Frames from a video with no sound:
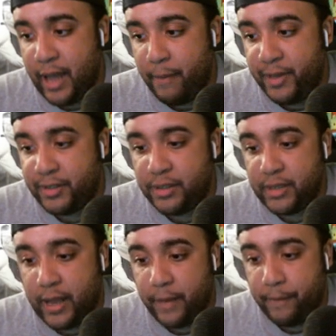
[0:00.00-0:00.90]
at Miz's
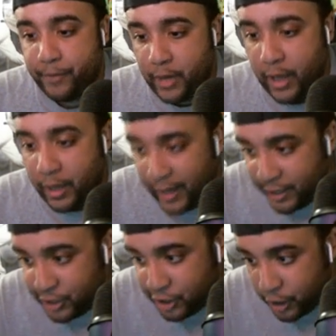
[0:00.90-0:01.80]

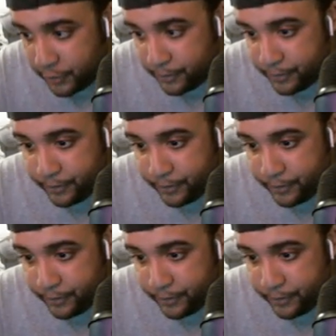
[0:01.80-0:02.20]
Ally shirt